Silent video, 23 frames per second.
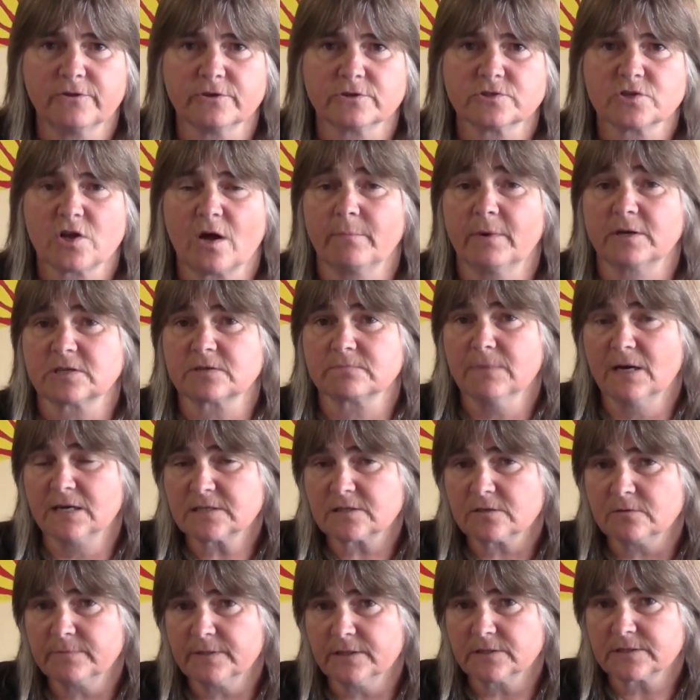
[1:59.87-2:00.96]
There's not much
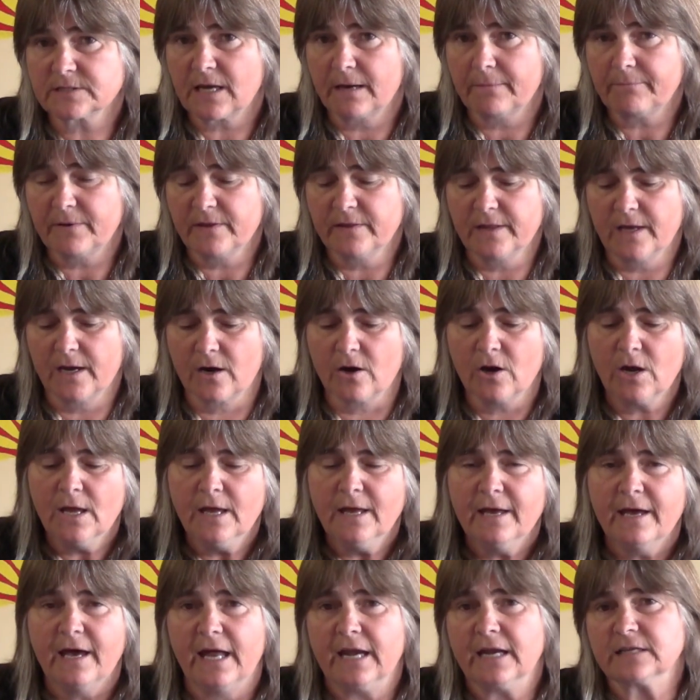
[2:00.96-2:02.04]
muscle built up in there,
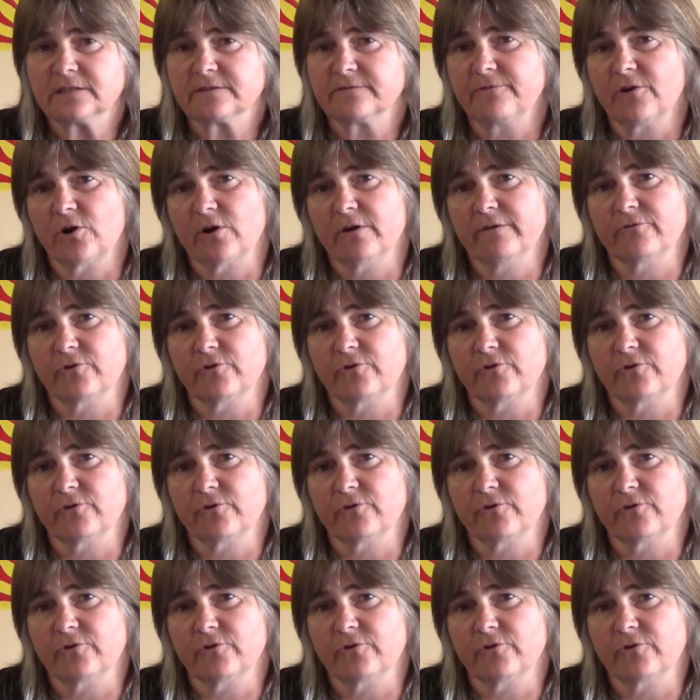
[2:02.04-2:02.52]
and it's very,